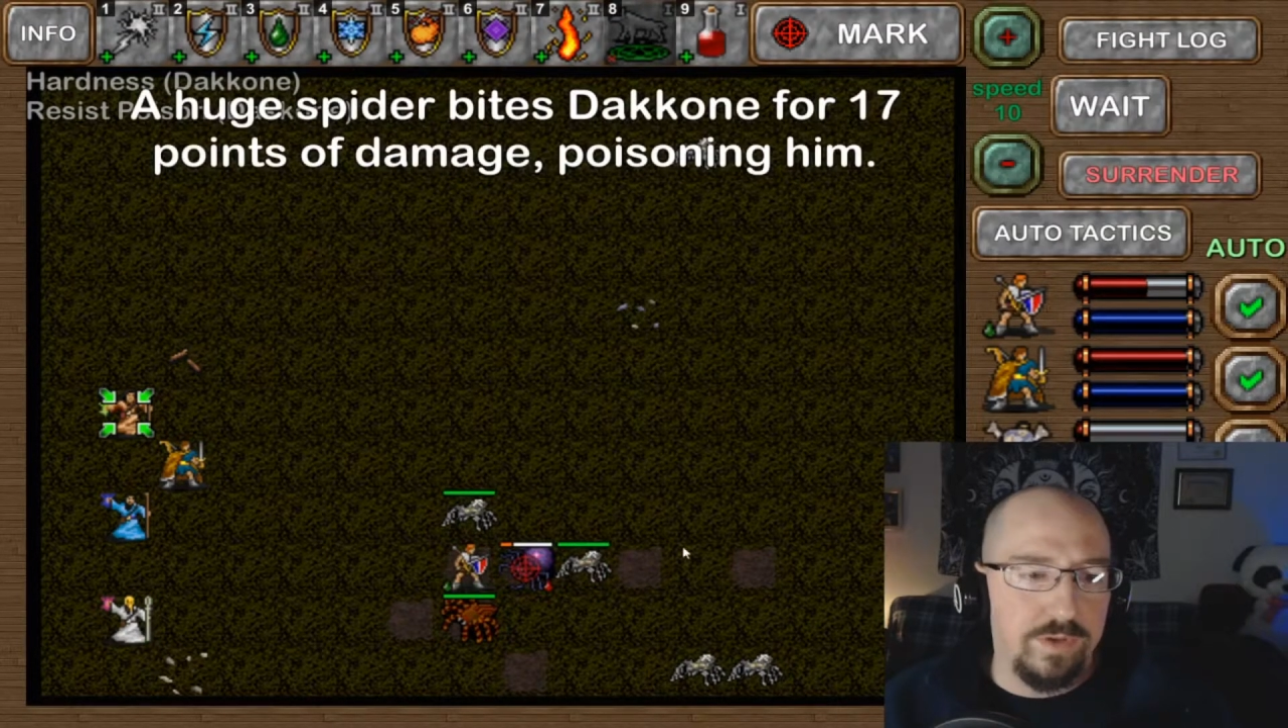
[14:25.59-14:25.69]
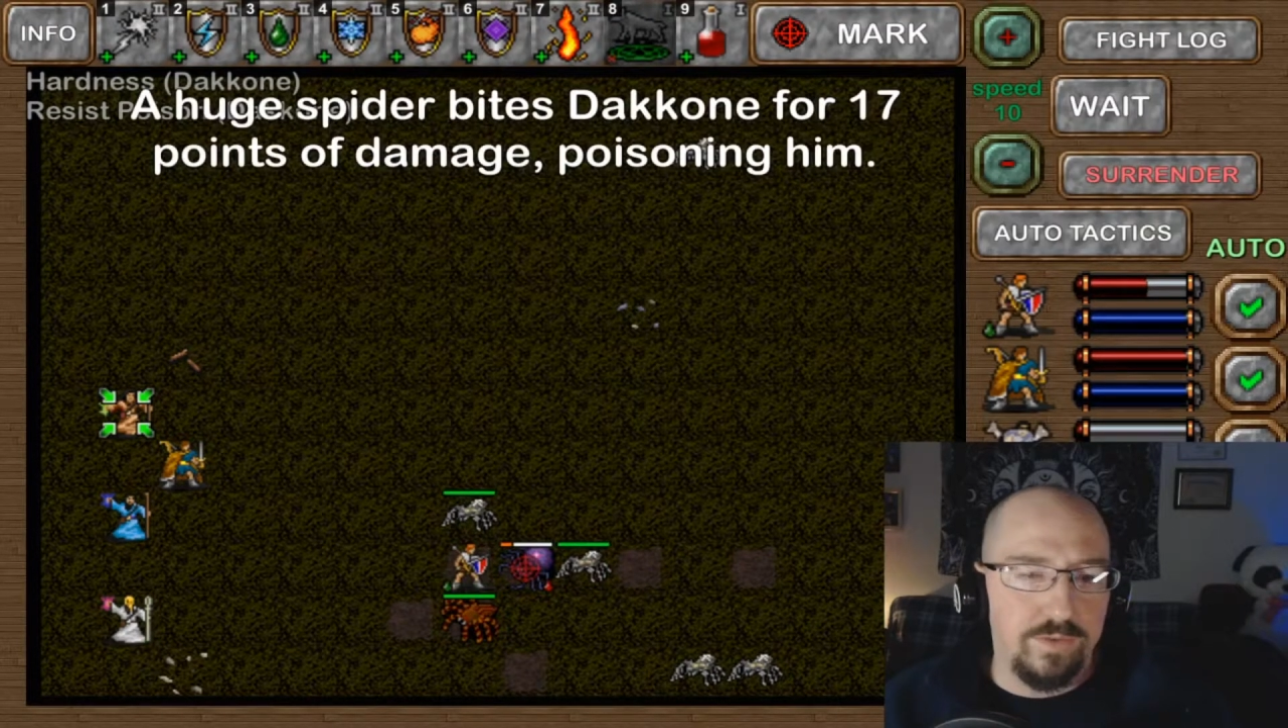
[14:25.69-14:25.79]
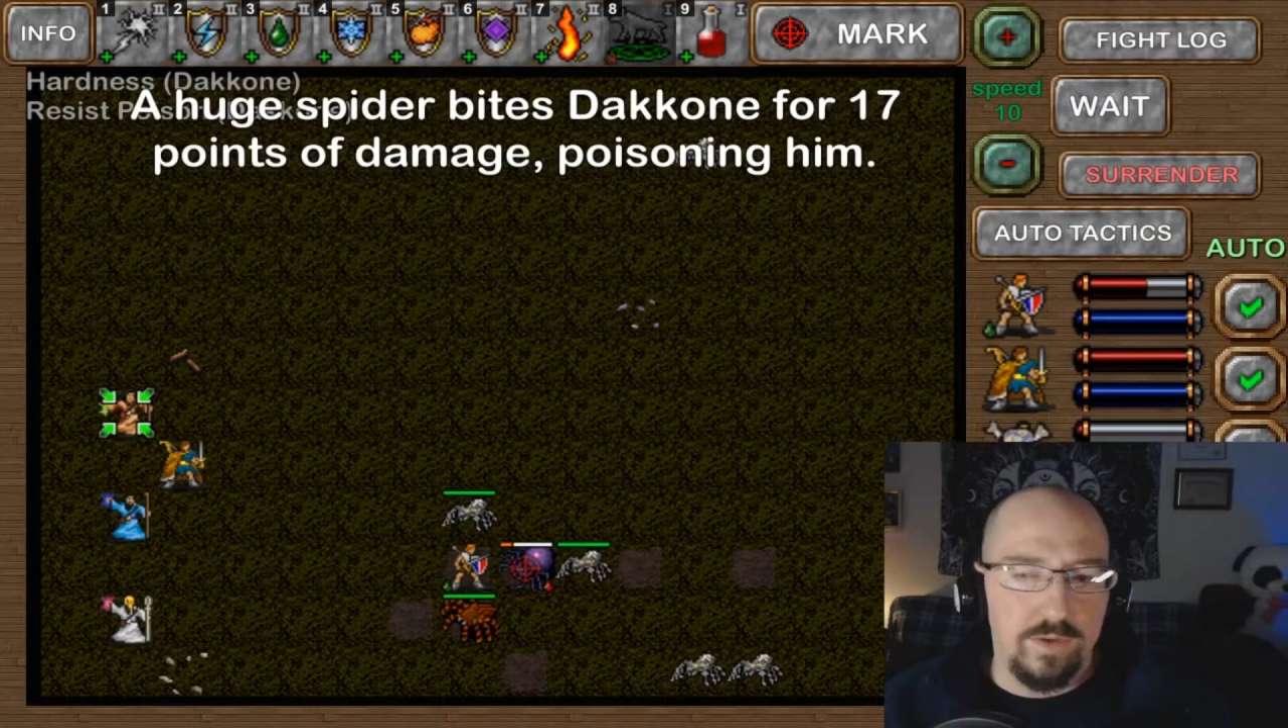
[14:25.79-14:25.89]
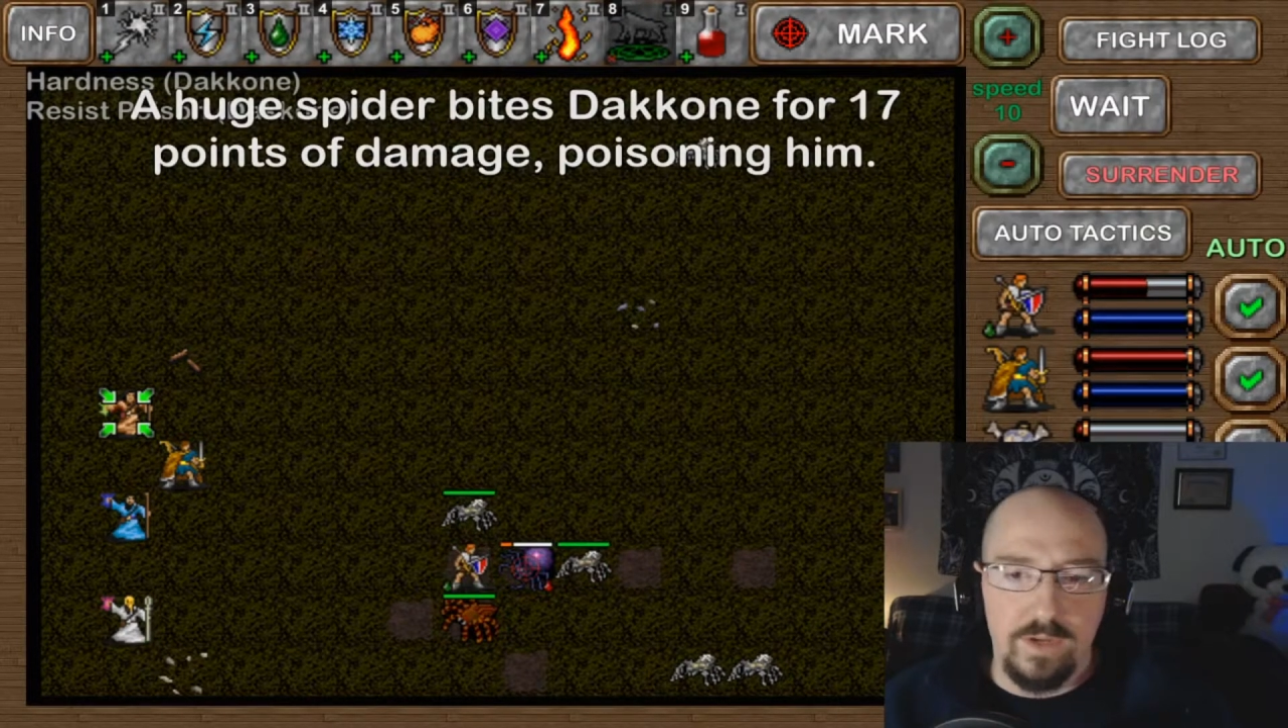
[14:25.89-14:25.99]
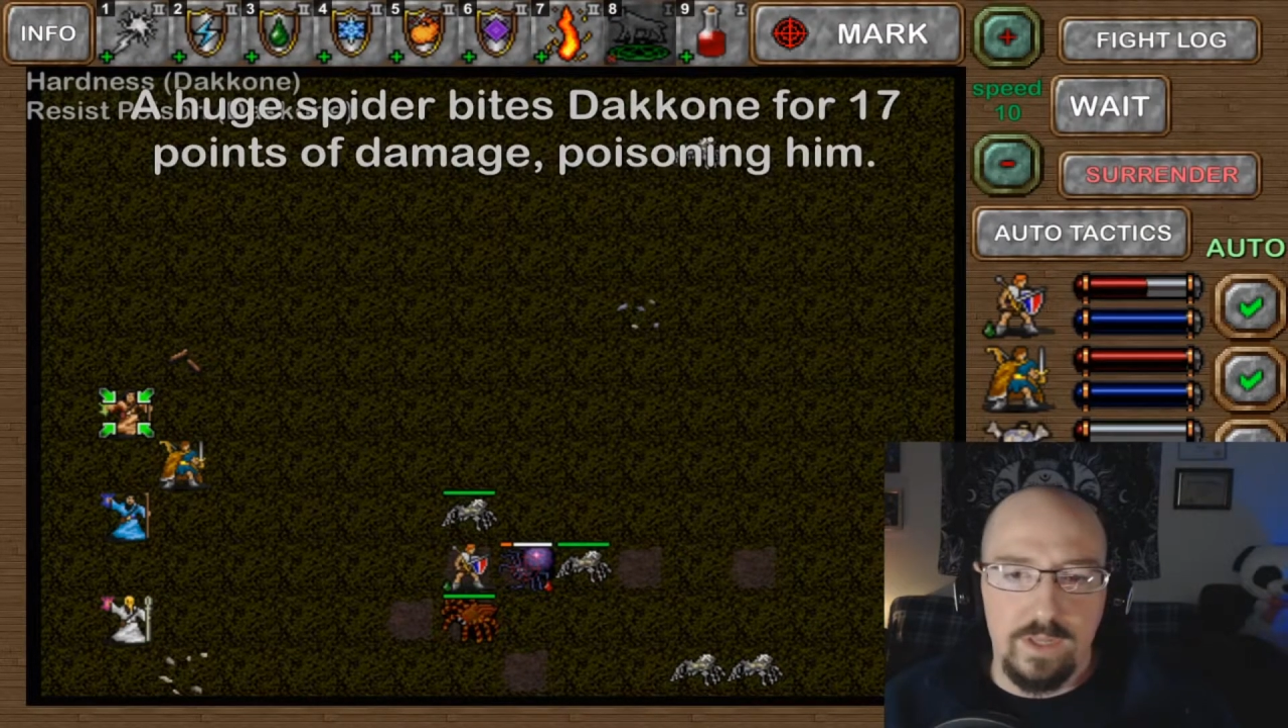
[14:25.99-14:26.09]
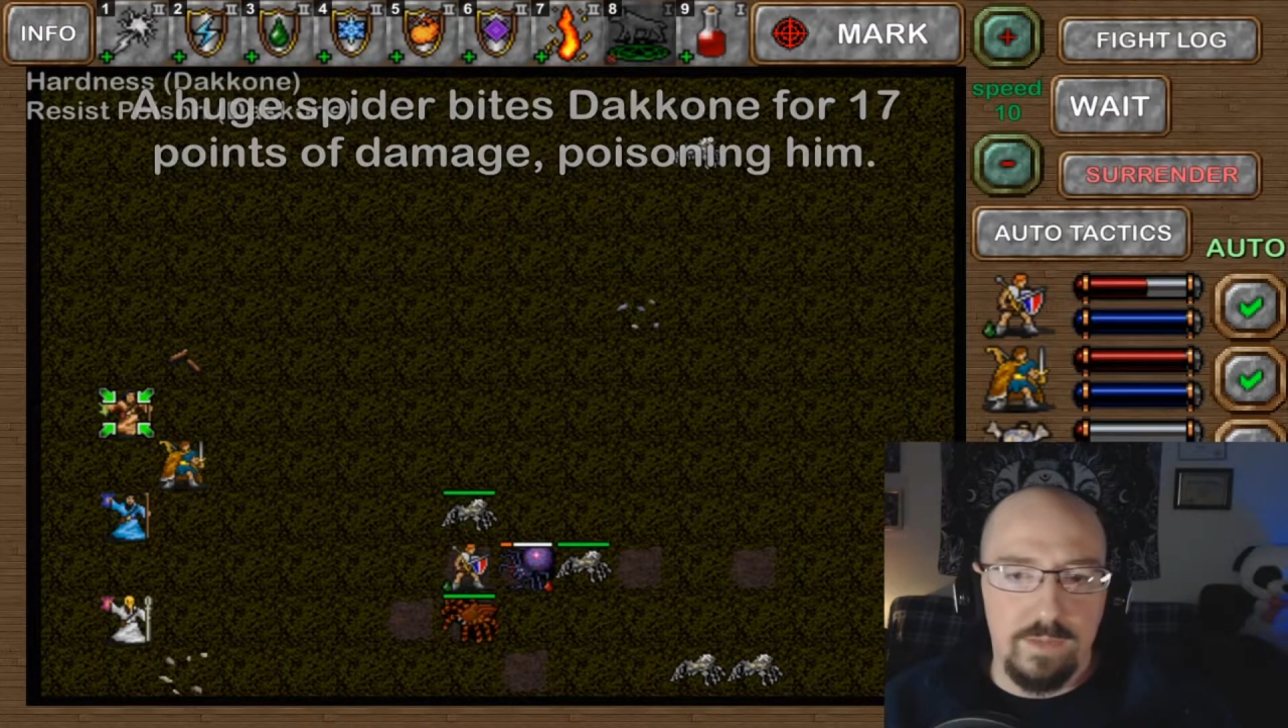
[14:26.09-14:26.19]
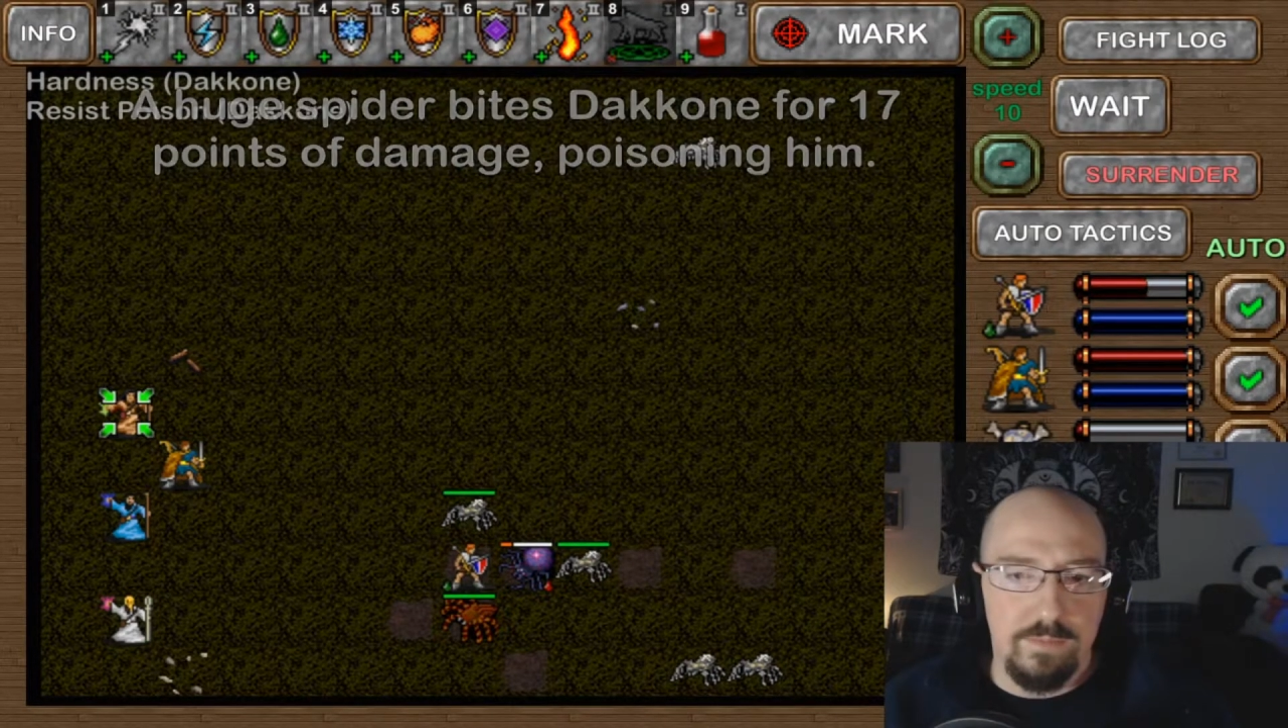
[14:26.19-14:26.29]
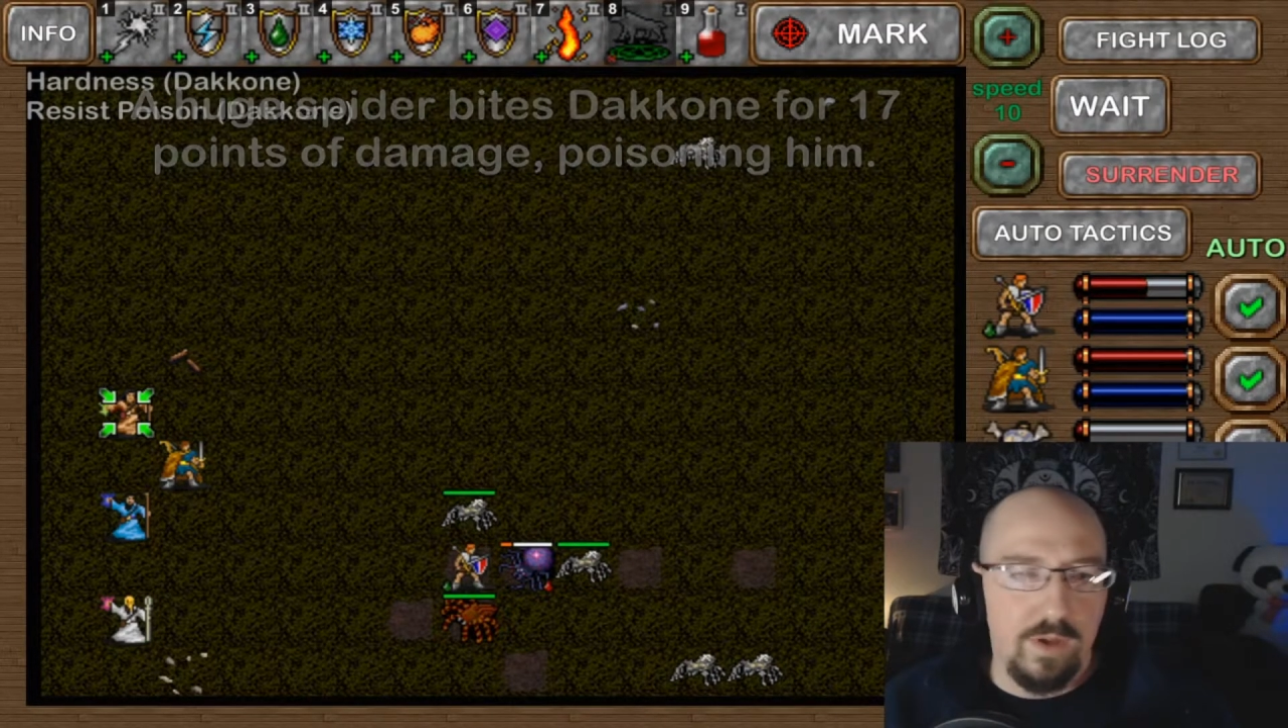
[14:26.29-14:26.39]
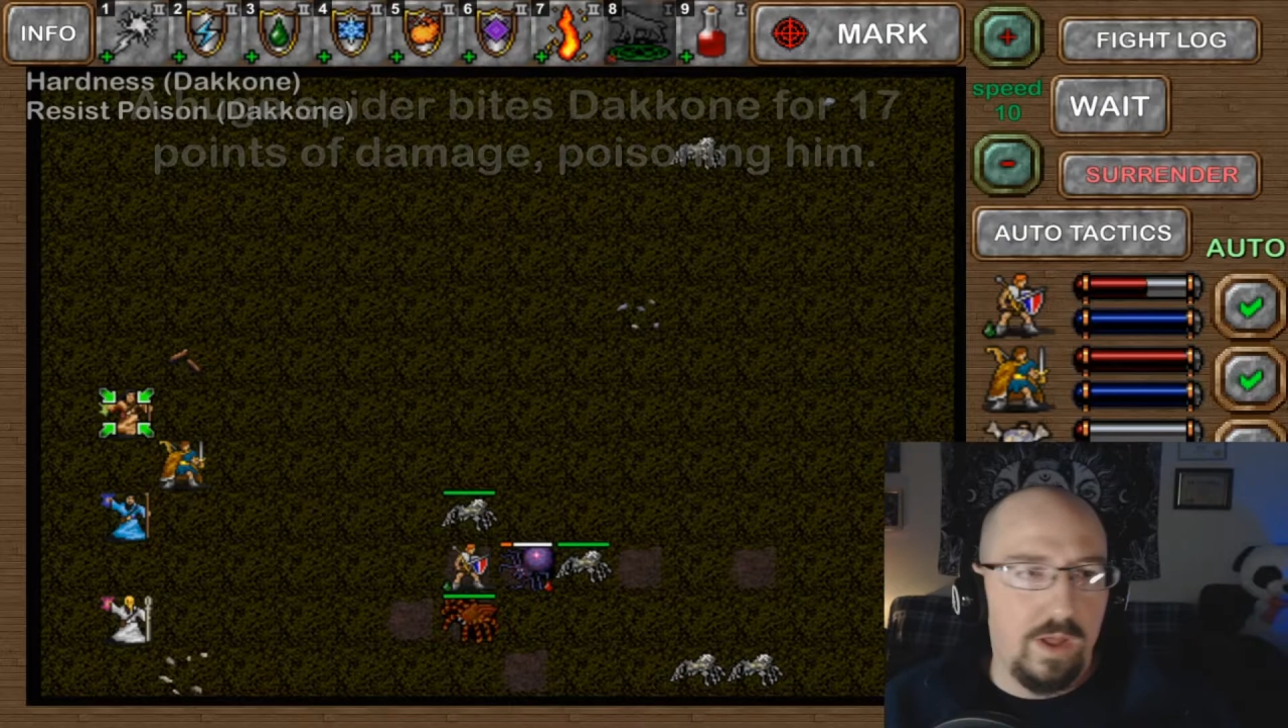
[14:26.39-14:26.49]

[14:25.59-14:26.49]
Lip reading: on him.